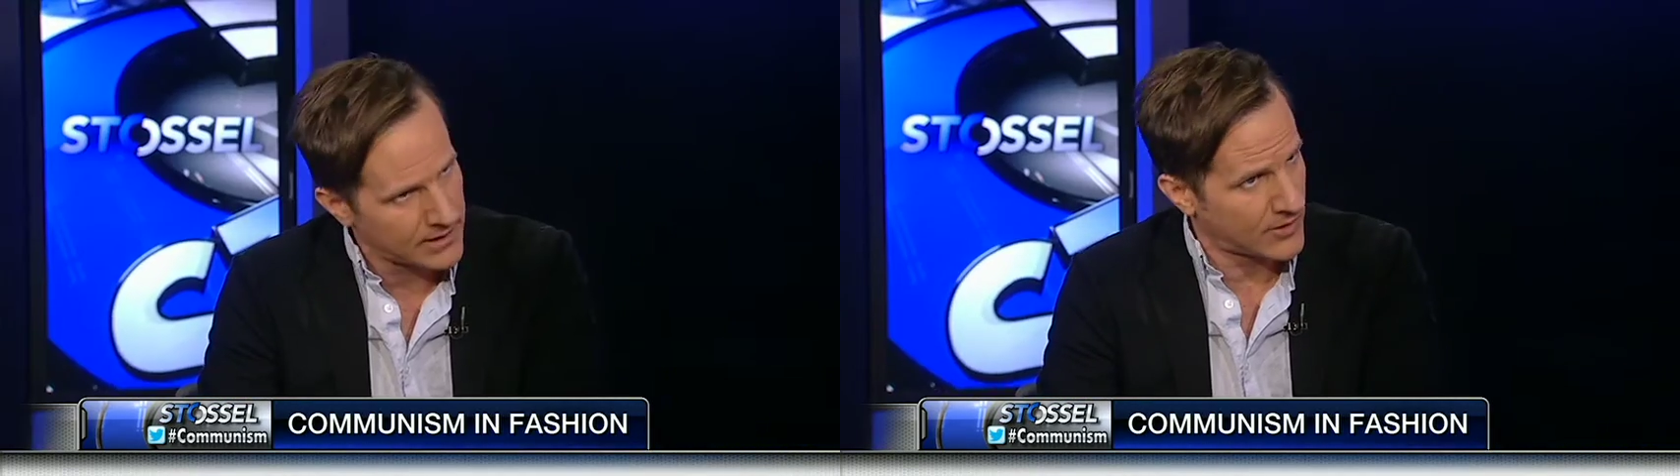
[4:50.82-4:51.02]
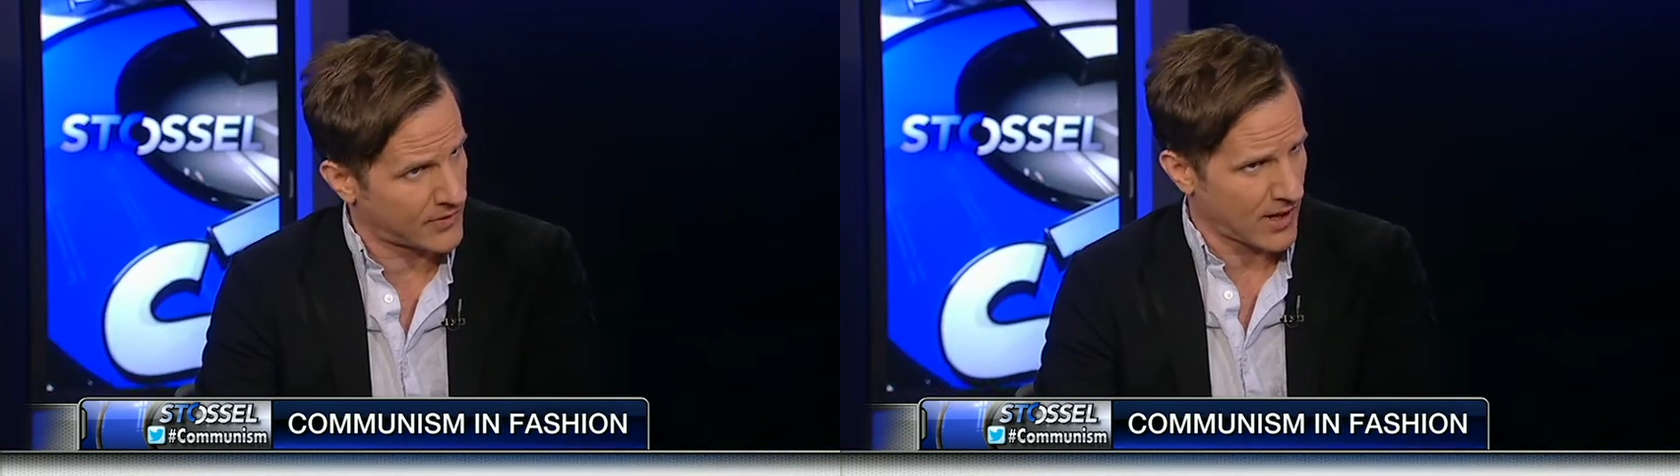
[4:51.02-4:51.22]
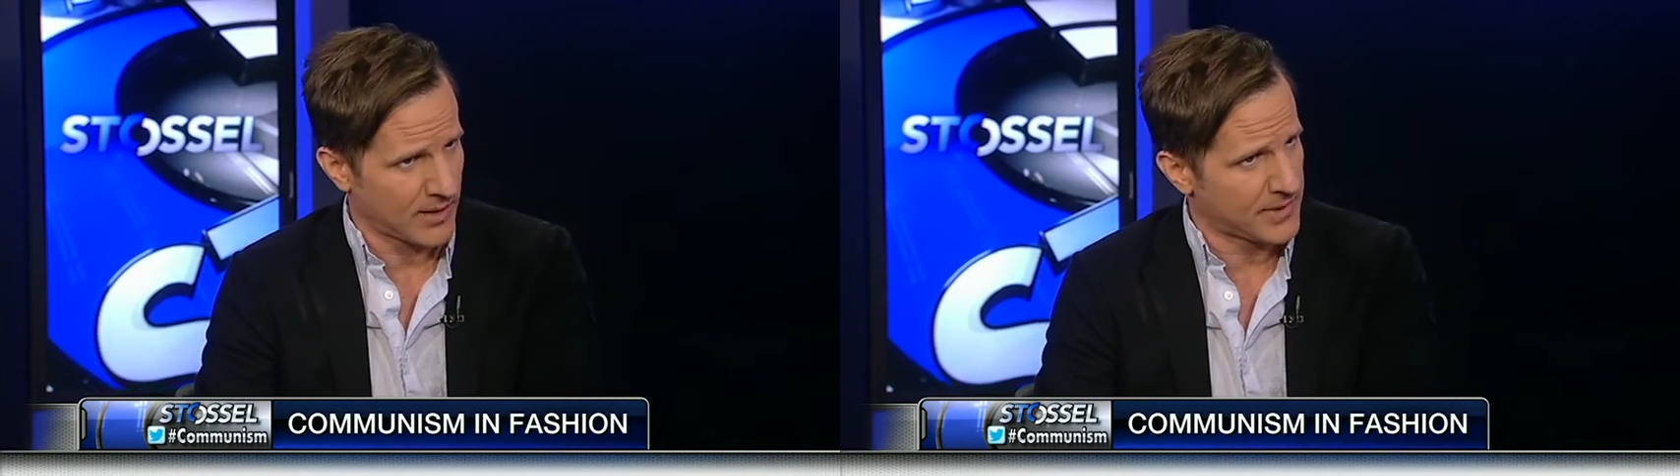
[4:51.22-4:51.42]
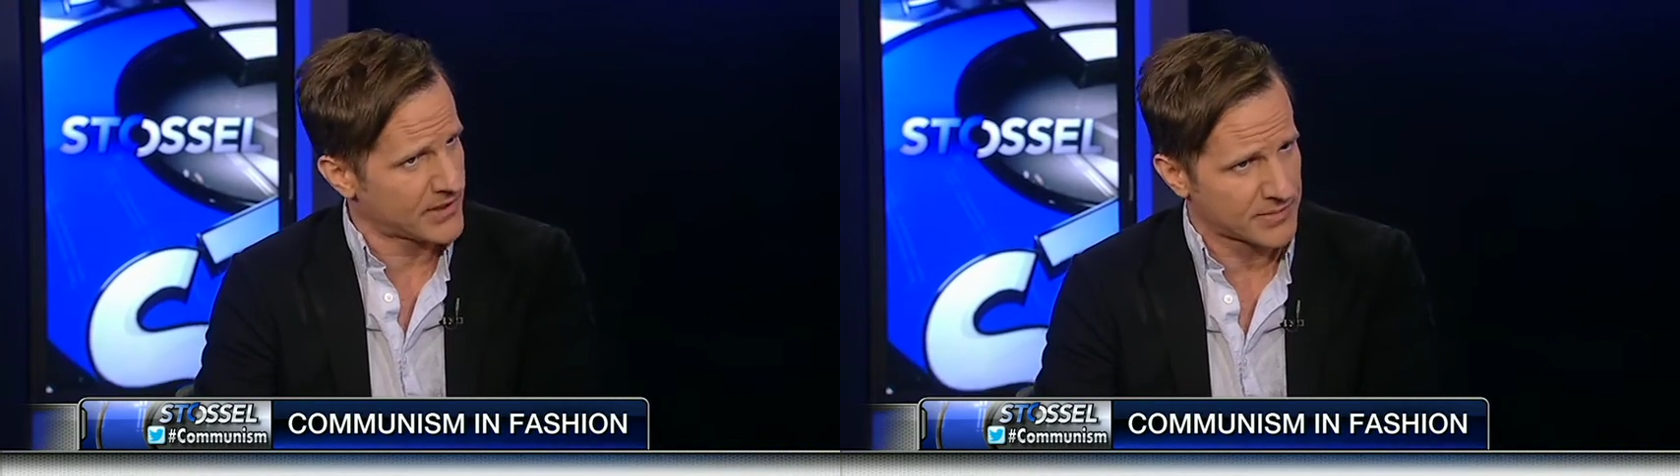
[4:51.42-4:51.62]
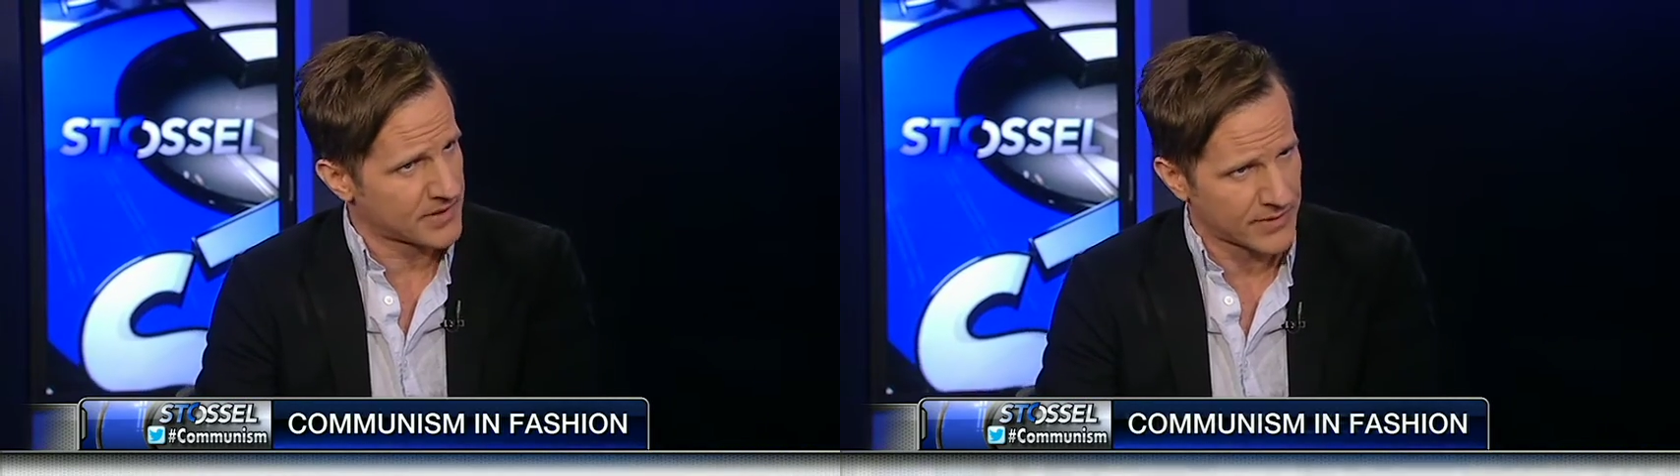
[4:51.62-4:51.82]
of
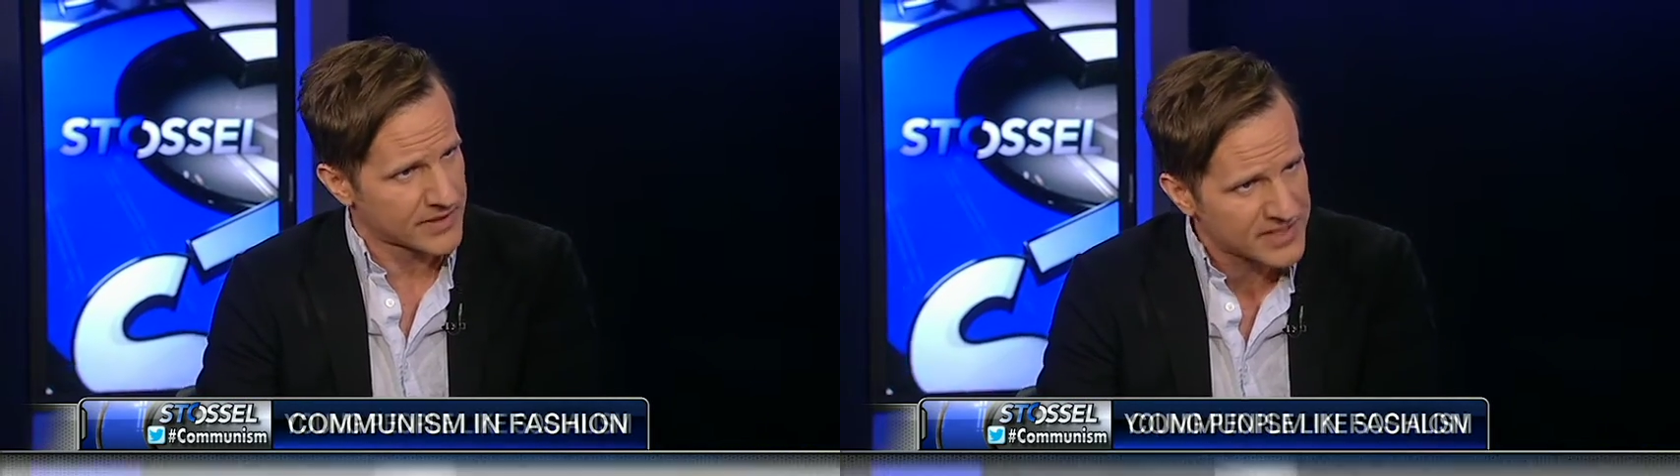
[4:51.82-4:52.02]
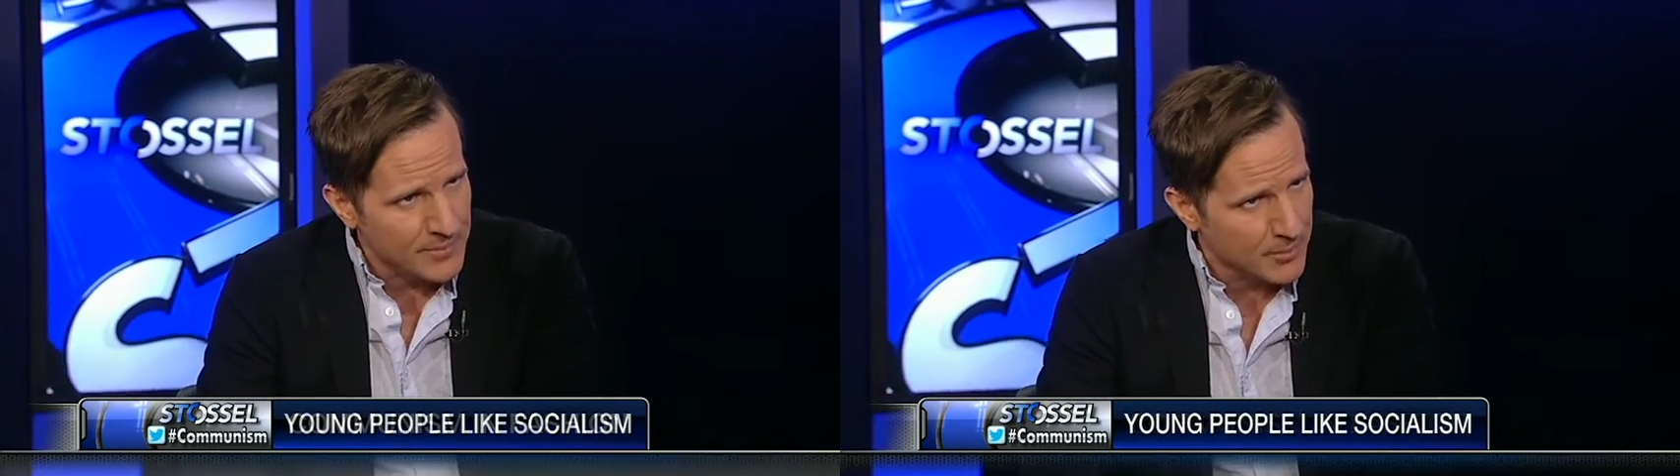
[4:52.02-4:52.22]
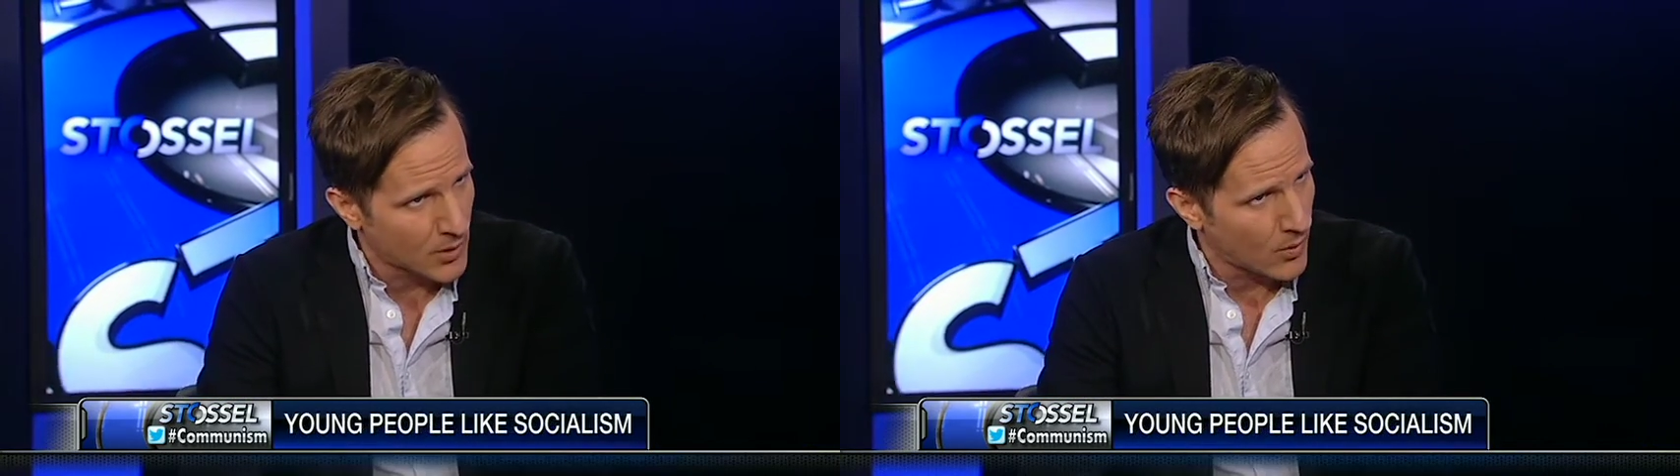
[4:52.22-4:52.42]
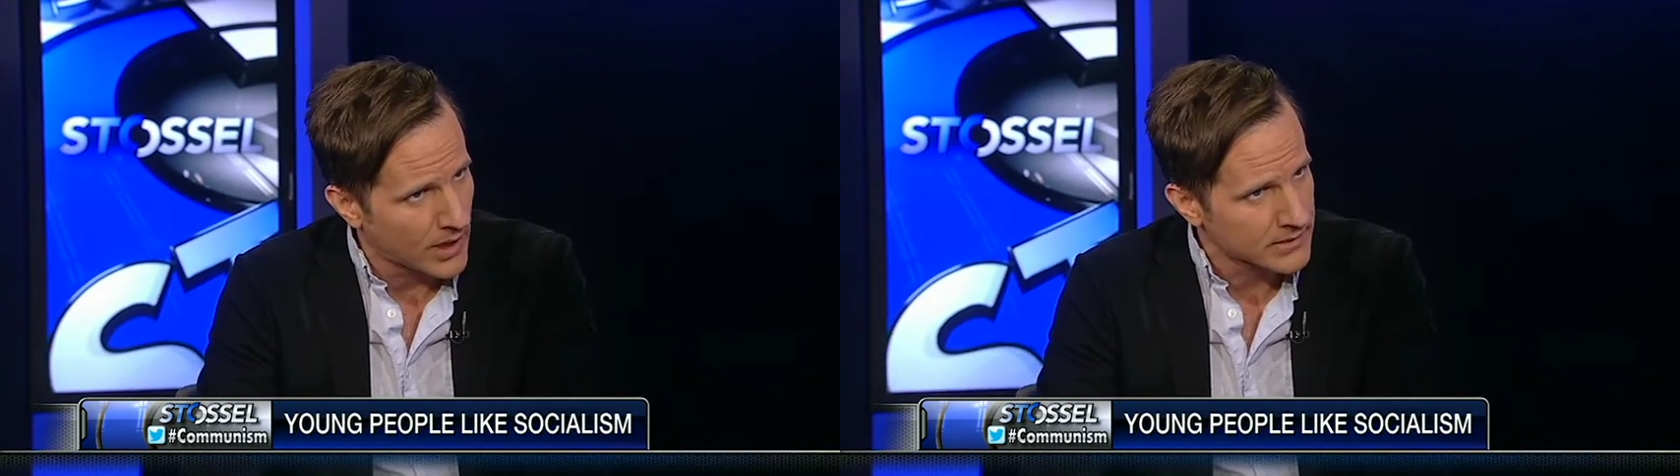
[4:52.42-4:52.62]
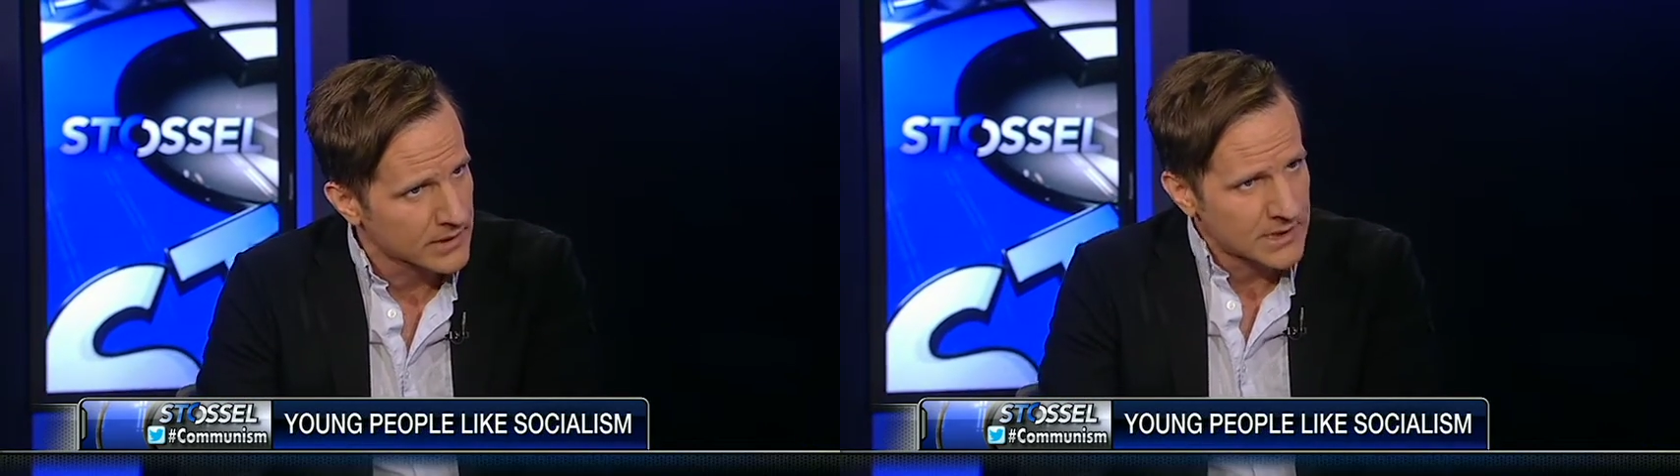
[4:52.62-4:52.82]
communism is a very simple one.